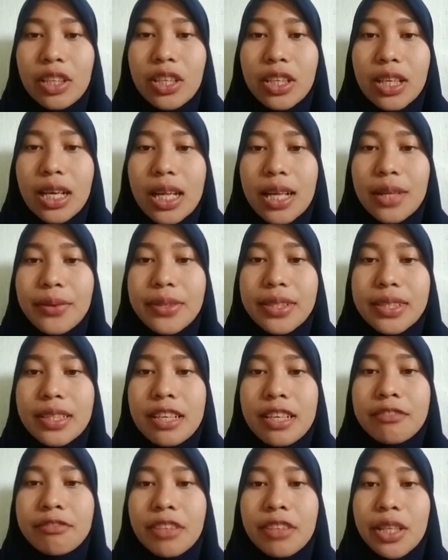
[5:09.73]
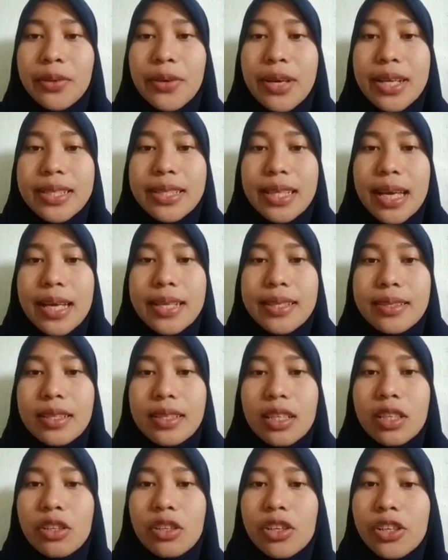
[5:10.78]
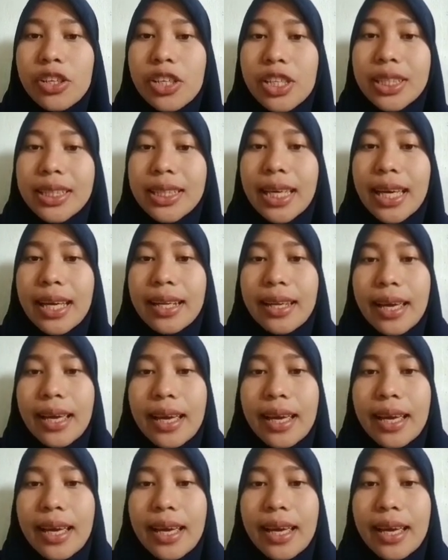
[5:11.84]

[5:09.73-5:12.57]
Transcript: local wisdom values as a whole get